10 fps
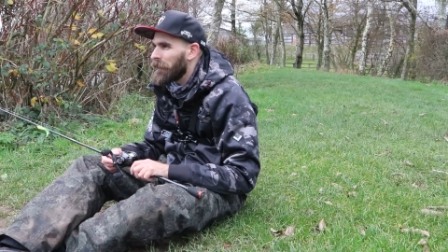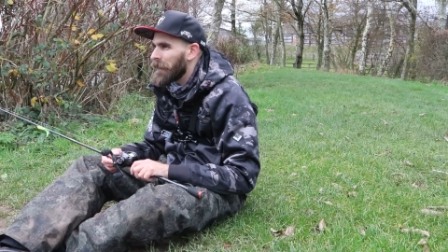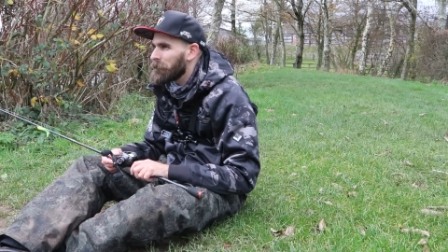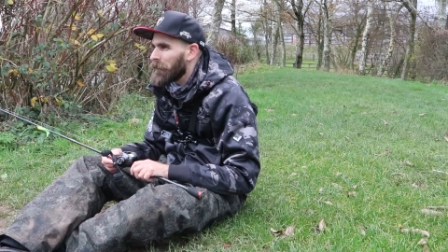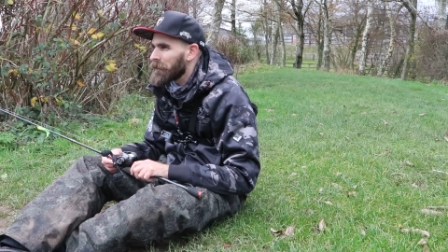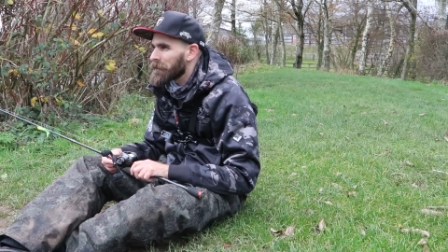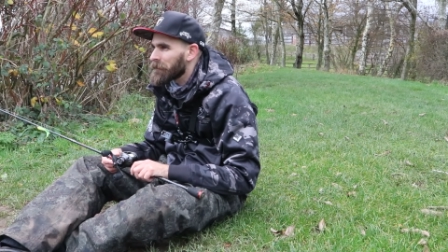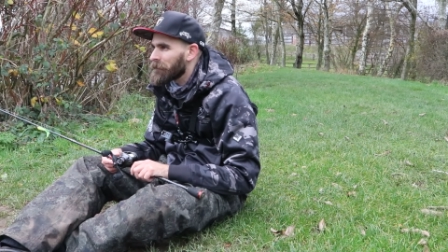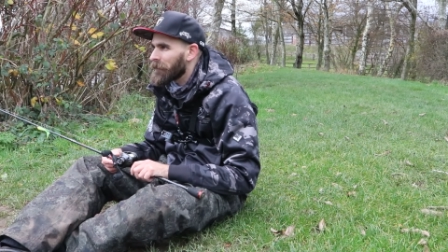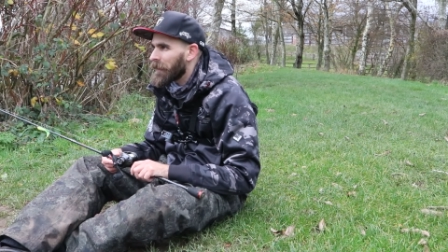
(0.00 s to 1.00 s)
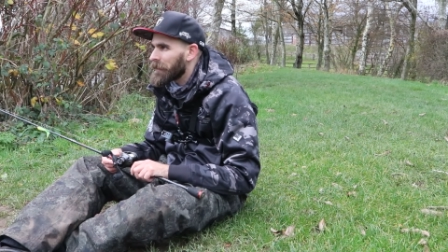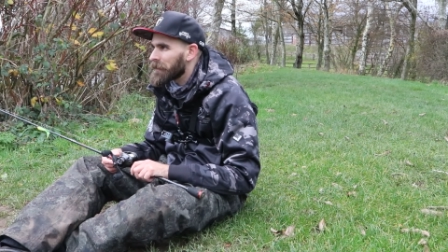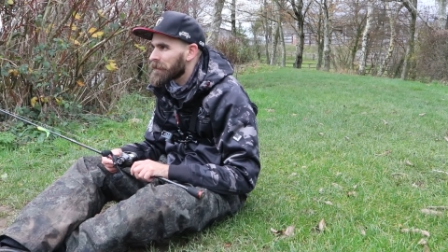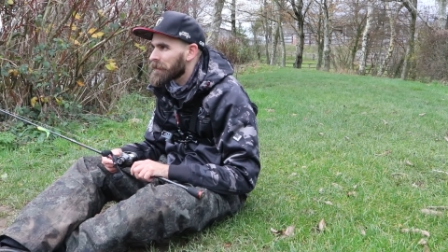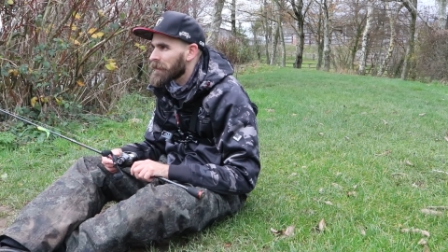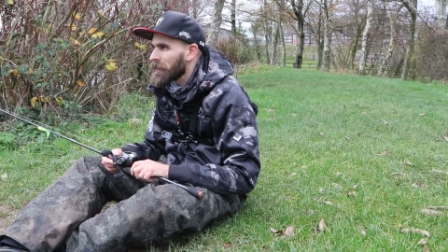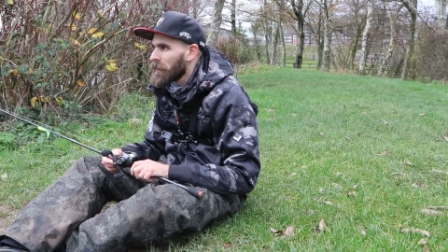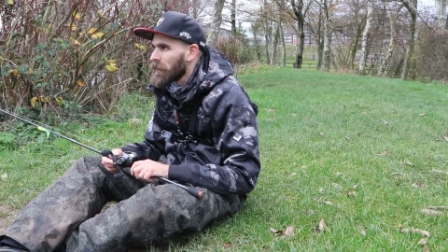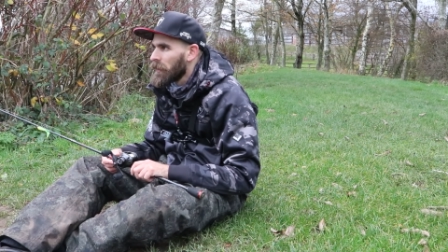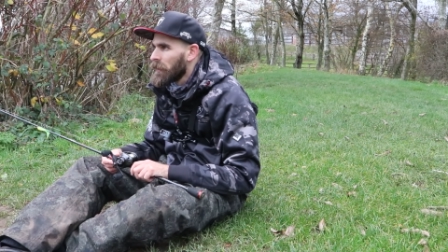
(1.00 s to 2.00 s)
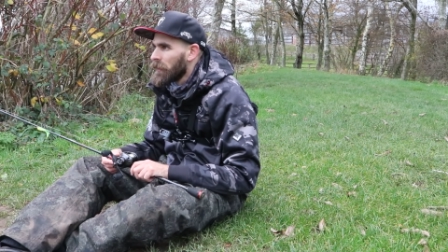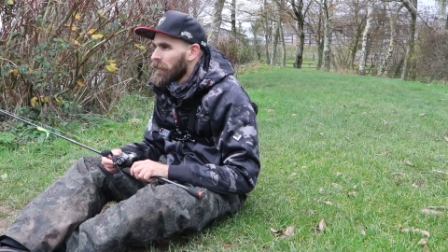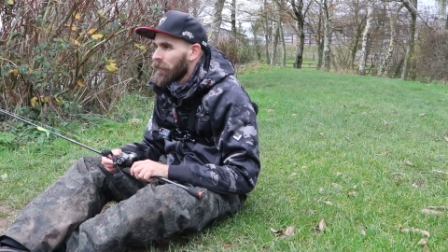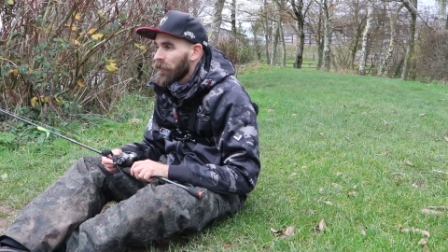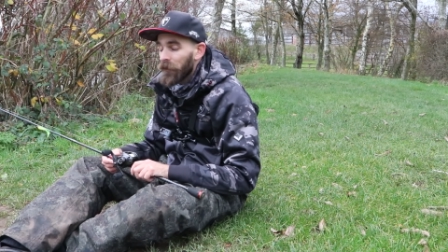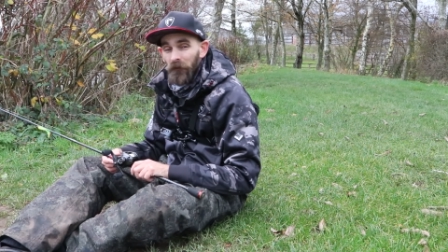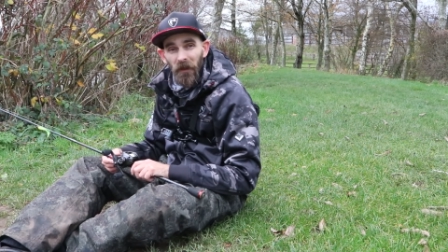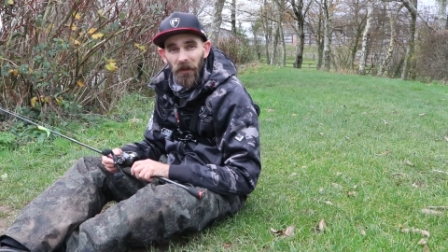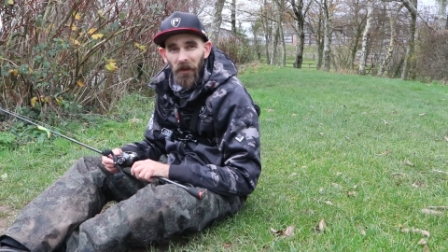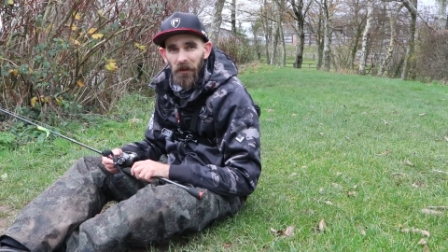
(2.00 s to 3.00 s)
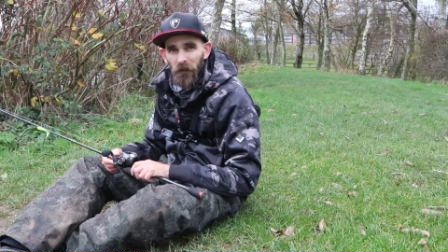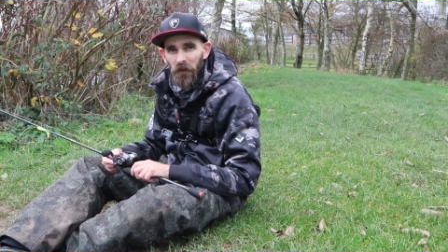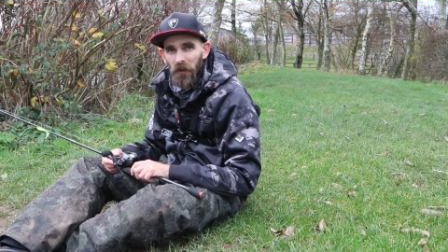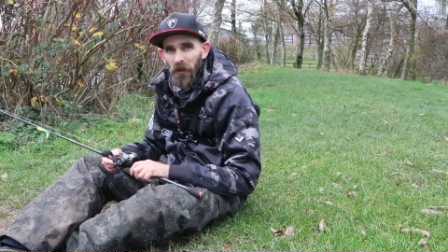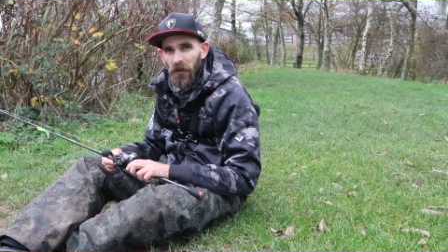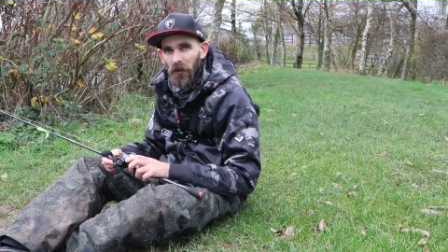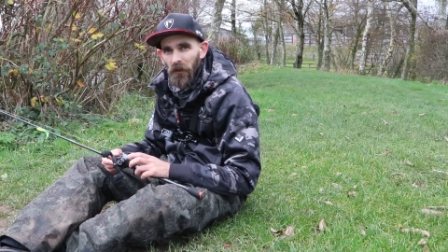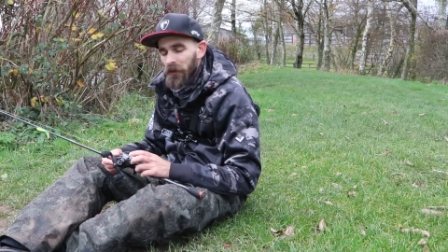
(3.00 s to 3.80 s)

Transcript: pretty much fished 3 lakes with searching